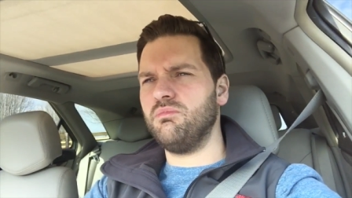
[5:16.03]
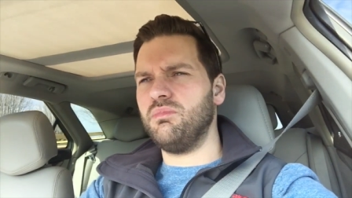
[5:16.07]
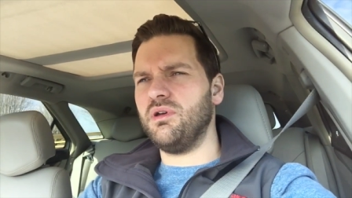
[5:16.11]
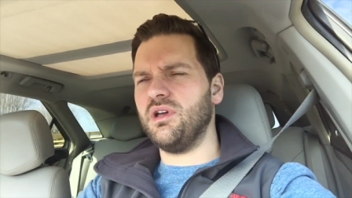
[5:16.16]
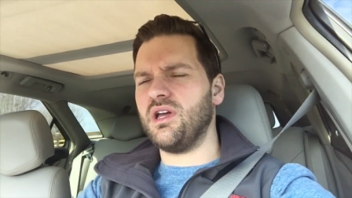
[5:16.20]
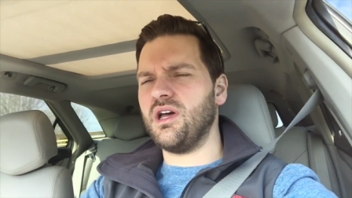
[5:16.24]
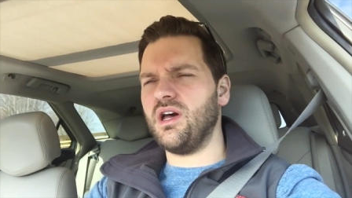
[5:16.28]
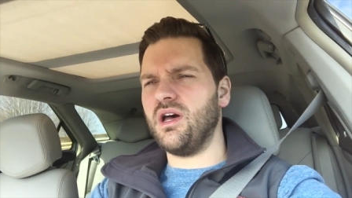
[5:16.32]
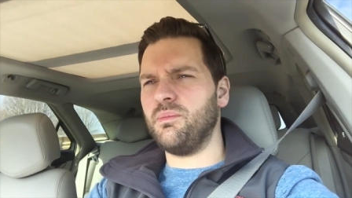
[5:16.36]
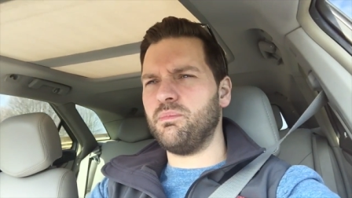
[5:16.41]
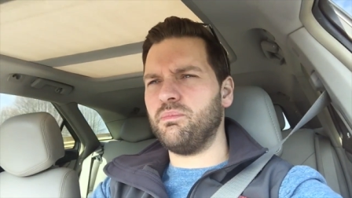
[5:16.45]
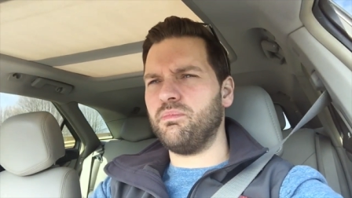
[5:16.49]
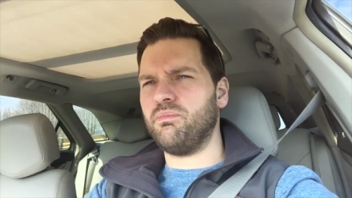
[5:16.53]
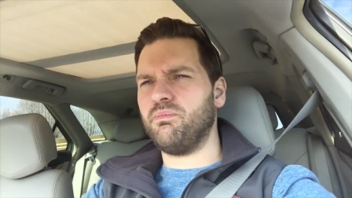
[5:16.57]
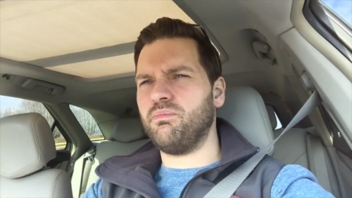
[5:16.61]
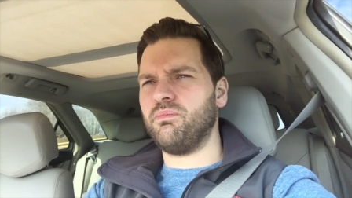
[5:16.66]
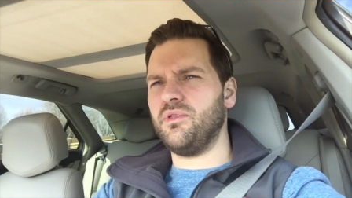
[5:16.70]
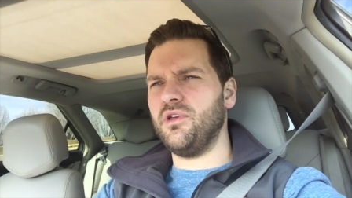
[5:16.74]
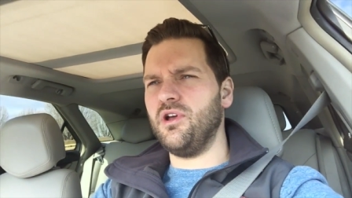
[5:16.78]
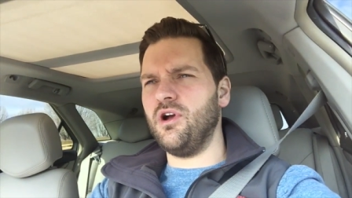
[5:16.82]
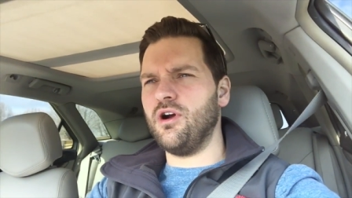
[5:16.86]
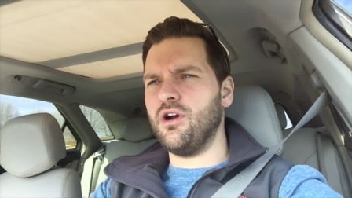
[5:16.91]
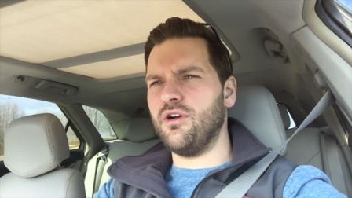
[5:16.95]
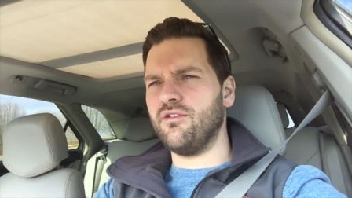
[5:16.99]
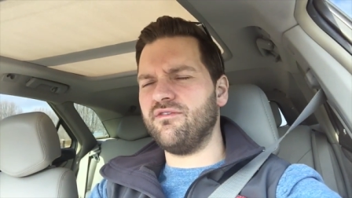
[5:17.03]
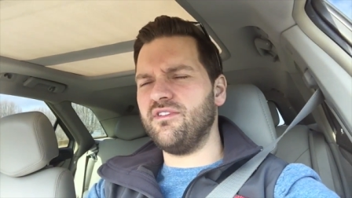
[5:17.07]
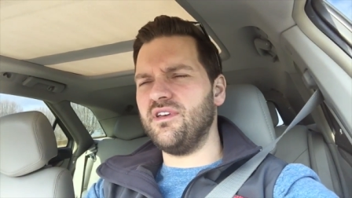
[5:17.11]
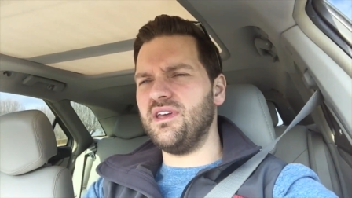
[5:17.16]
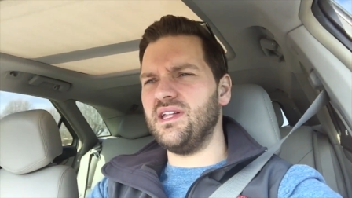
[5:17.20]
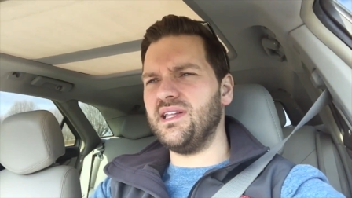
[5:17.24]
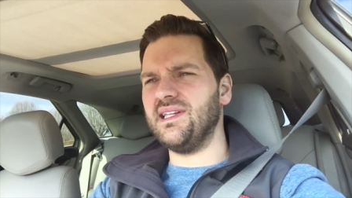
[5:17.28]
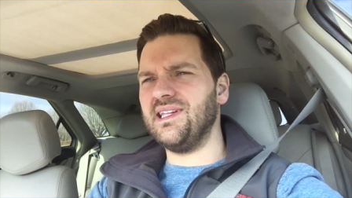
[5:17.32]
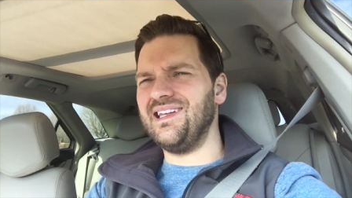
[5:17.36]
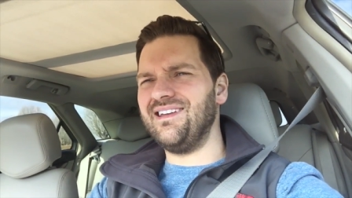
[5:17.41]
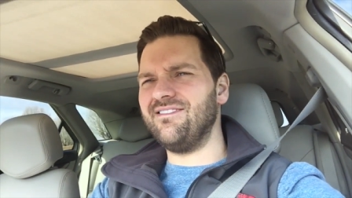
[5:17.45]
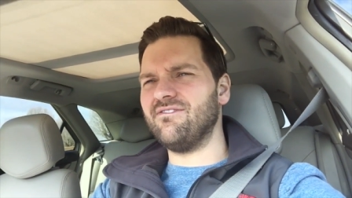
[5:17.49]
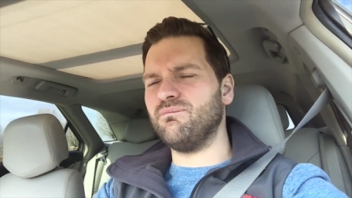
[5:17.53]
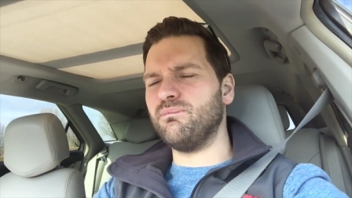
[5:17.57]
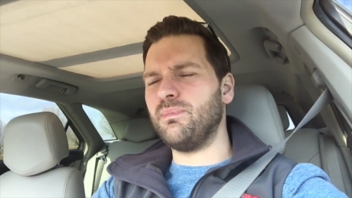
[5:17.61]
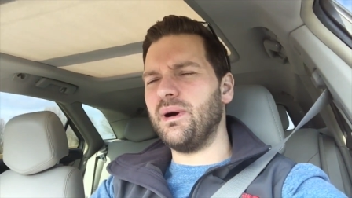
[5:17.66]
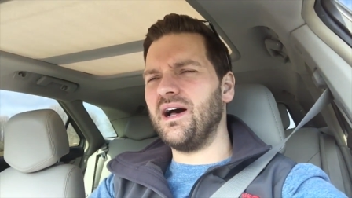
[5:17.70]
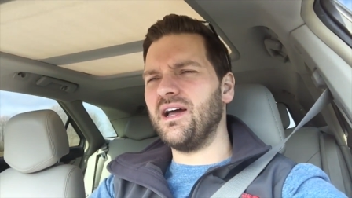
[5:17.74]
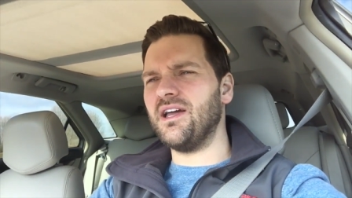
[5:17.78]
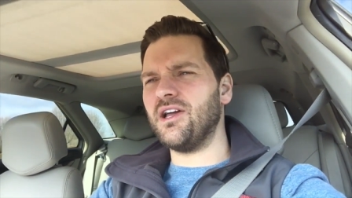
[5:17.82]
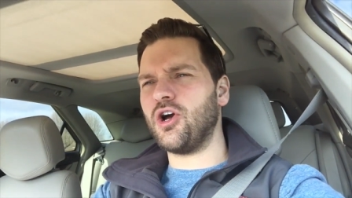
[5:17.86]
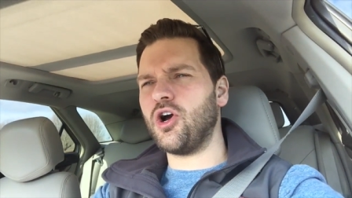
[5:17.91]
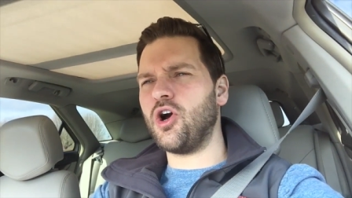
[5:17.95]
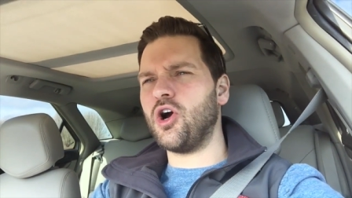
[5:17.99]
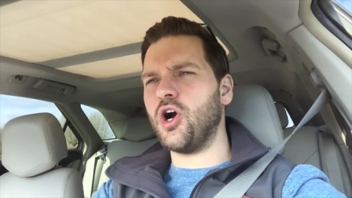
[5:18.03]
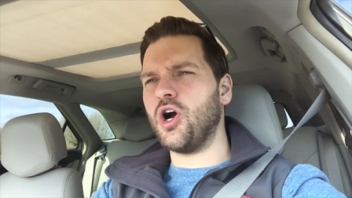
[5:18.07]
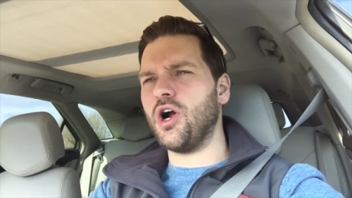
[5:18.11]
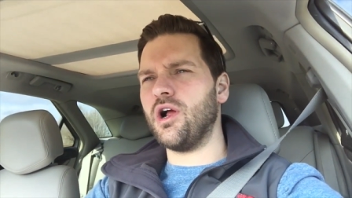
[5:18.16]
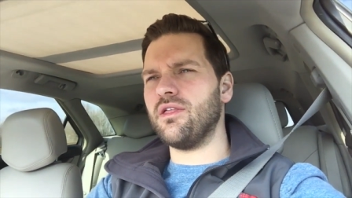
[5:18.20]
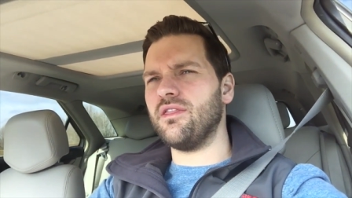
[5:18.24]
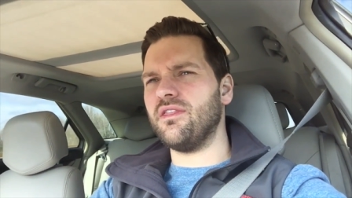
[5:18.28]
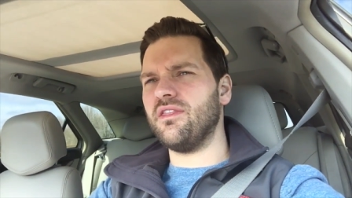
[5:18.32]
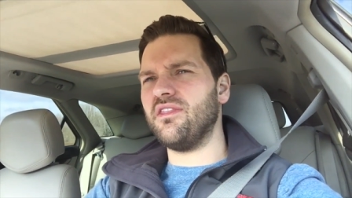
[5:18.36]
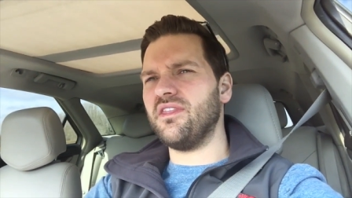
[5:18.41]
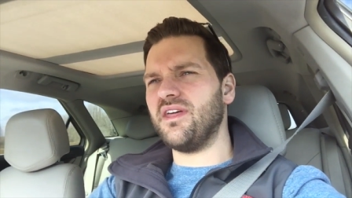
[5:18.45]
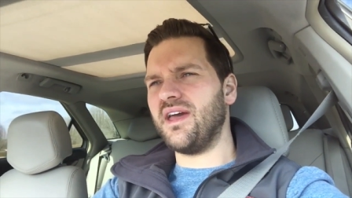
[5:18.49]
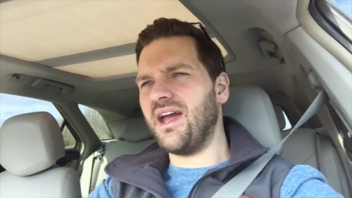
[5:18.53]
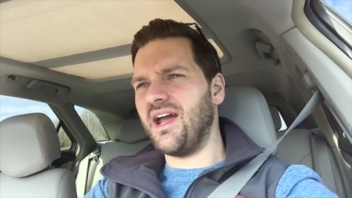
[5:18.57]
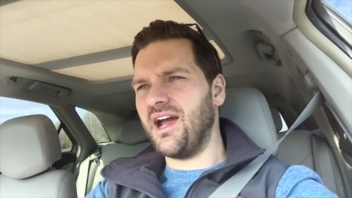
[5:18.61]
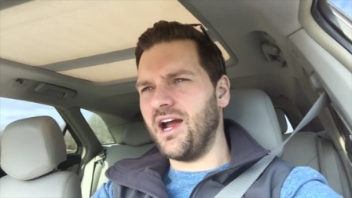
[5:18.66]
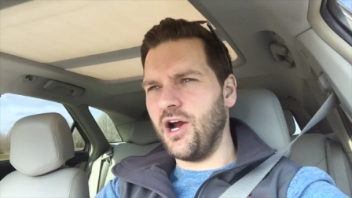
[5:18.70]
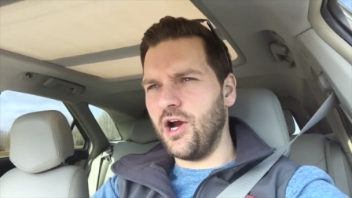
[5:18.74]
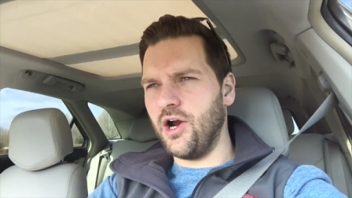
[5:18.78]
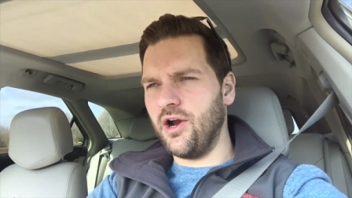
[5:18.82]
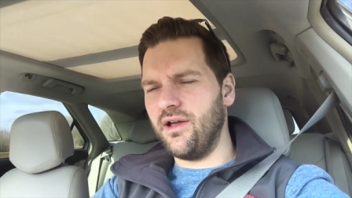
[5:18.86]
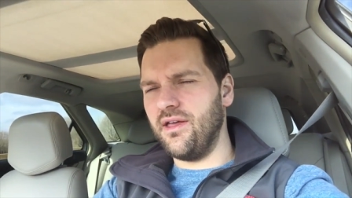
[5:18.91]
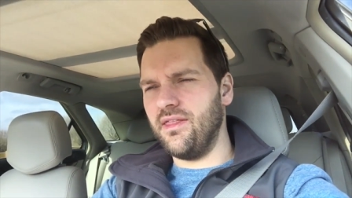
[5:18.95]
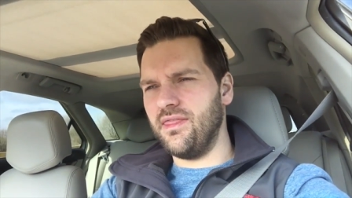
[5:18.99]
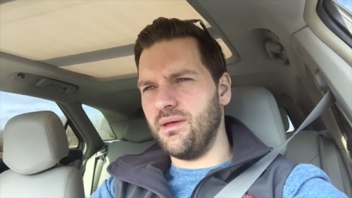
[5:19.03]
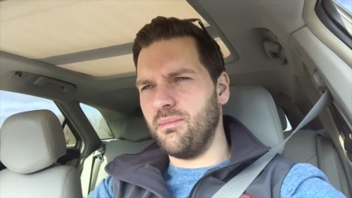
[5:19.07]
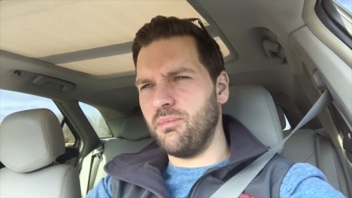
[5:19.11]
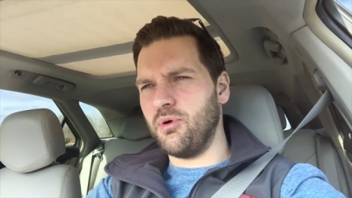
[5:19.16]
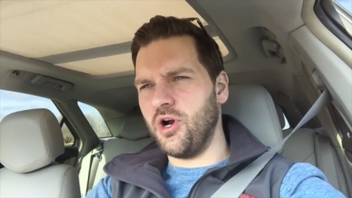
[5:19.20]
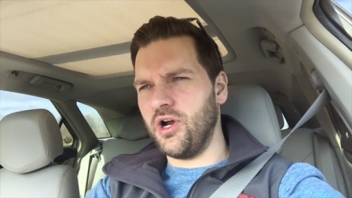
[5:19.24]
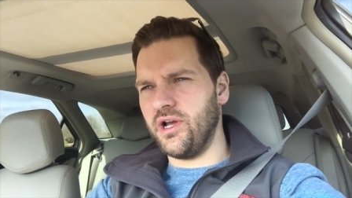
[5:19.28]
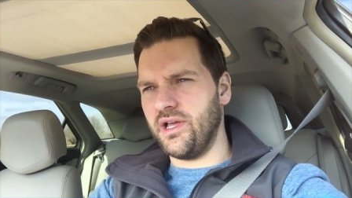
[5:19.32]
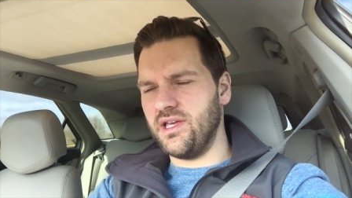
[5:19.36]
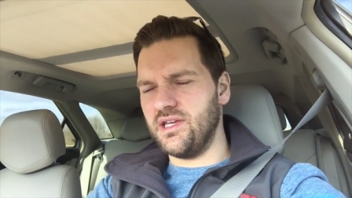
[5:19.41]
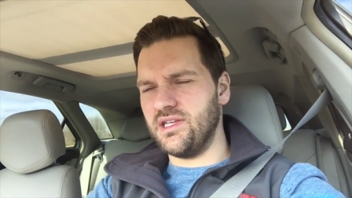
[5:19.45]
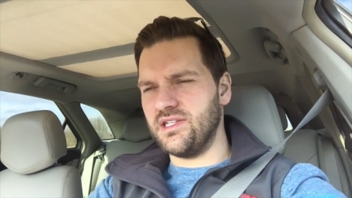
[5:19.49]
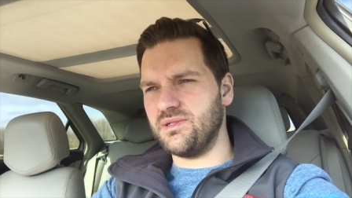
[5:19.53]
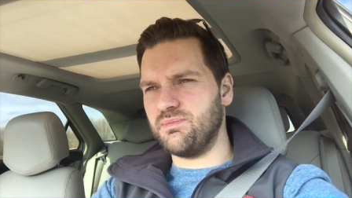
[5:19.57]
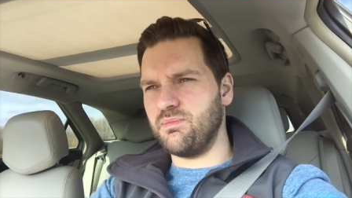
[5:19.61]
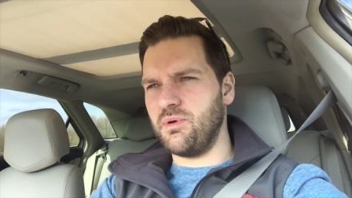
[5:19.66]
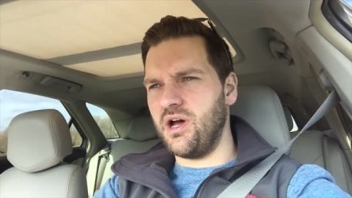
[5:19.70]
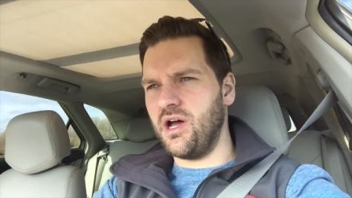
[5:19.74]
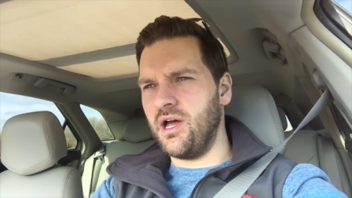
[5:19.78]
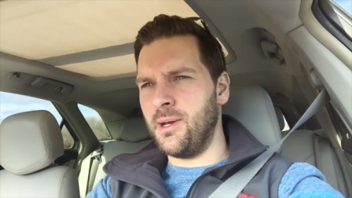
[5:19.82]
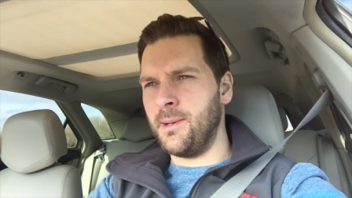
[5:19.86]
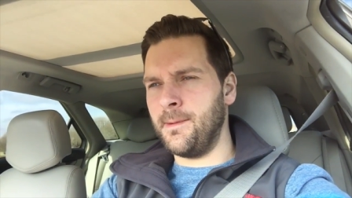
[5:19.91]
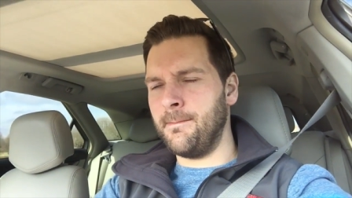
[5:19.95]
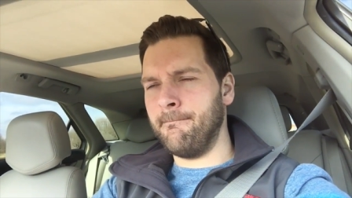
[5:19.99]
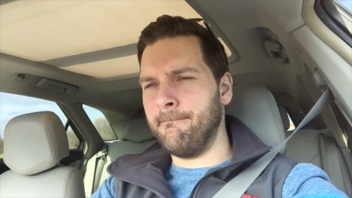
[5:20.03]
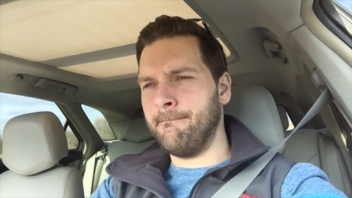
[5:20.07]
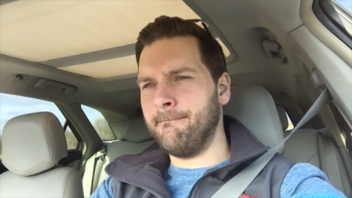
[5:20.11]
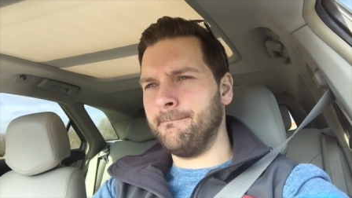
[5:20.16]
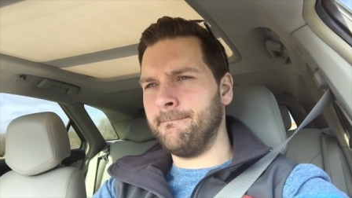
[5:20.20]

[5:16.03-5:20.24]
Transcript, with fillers: pick up the RV, leave my car there in the parking spot,